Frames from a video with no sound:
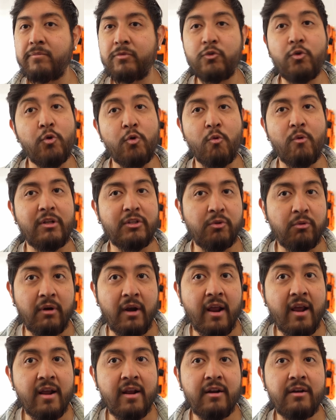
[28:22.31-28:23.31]
Do you want to
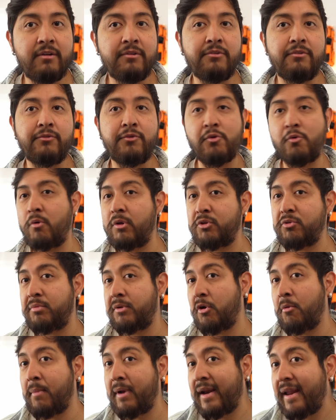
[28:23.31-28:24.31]
learn? Do you want to
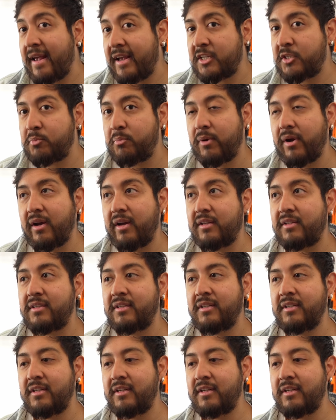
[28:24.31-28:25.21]
become an expert?